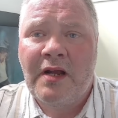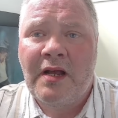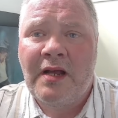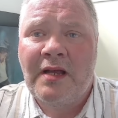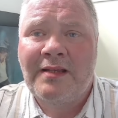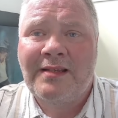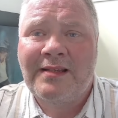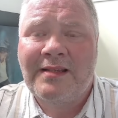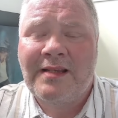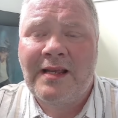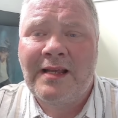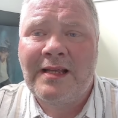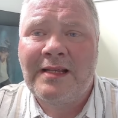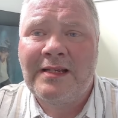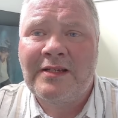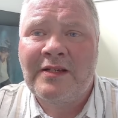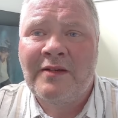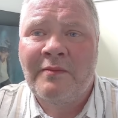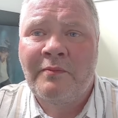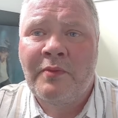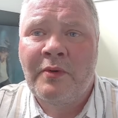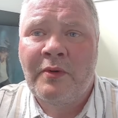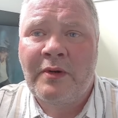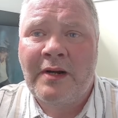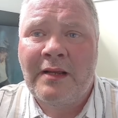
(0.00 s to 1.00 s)
and Tice
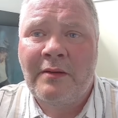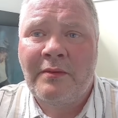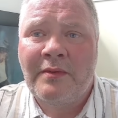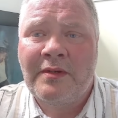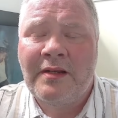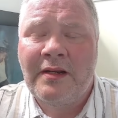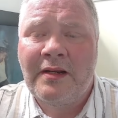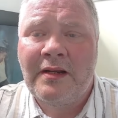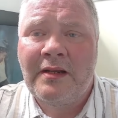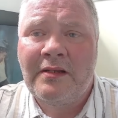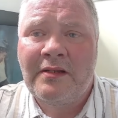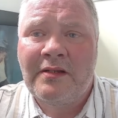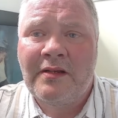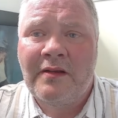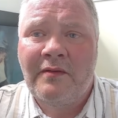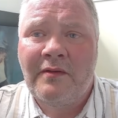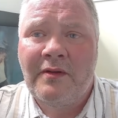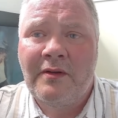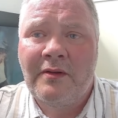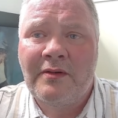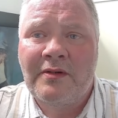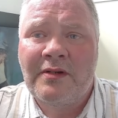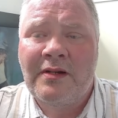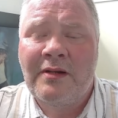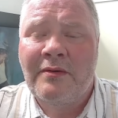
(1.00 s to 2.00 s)
have put out in
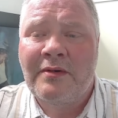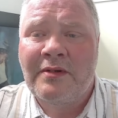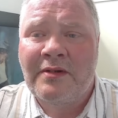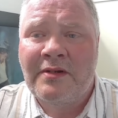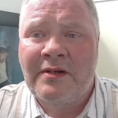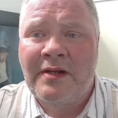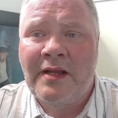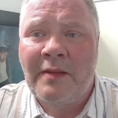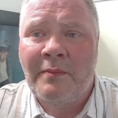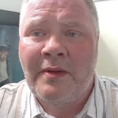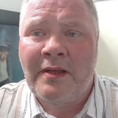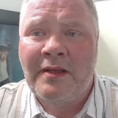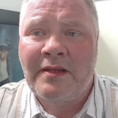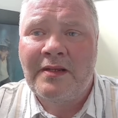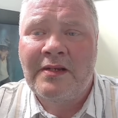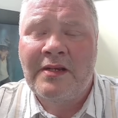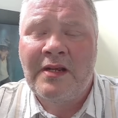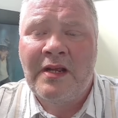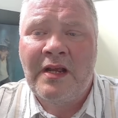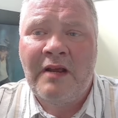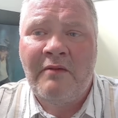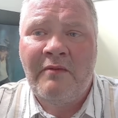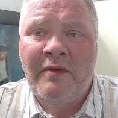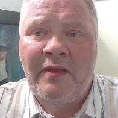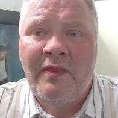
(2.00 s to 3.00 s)
interviews, little snippets
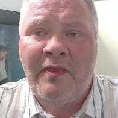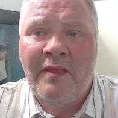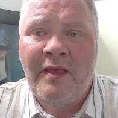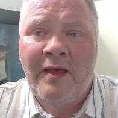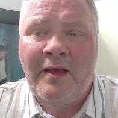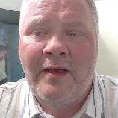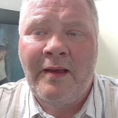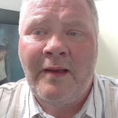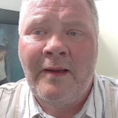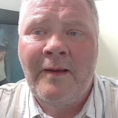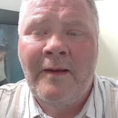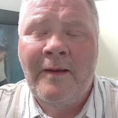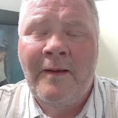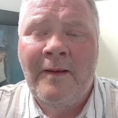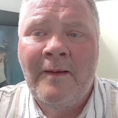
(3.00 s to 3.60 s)
here and there.